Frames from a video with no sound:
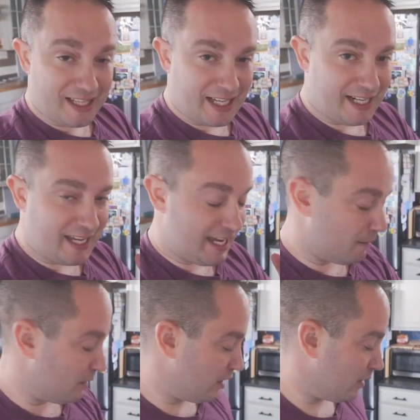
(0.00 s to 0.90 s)
of glad it
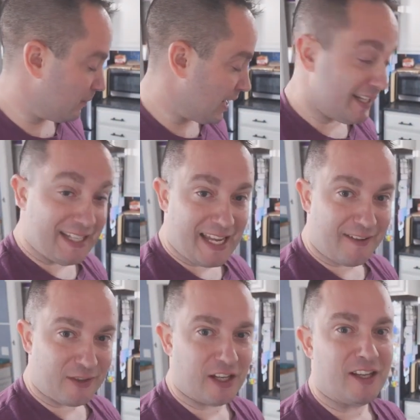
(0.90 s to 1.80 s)
had, I didn't
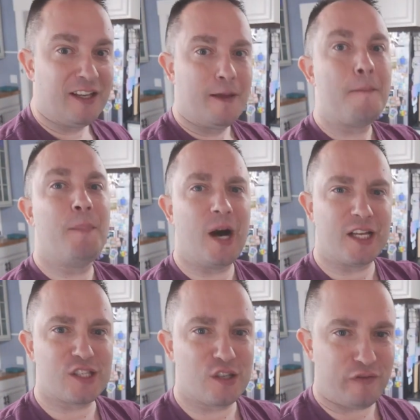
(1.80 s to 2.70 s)
have to
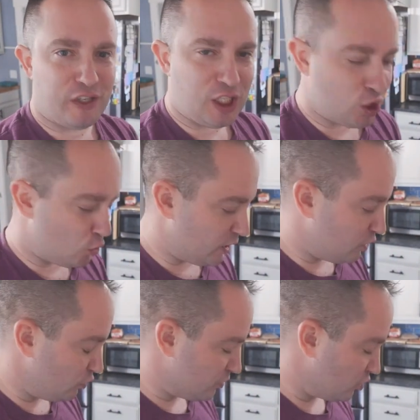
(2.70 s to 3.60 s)
pause the video and
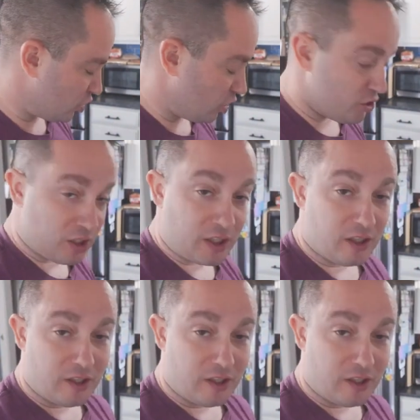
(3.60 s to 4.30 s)
do some charging.